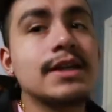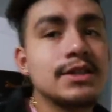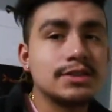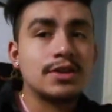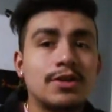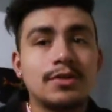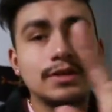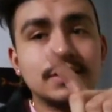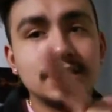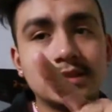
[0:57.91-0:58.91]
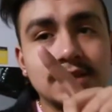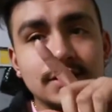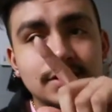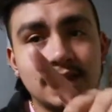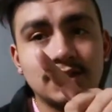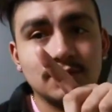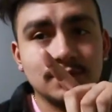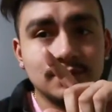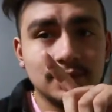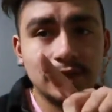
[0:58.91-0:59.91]
so stay
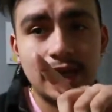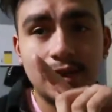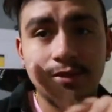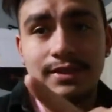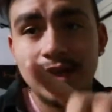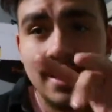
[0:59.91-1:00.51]
tuned. Anyways,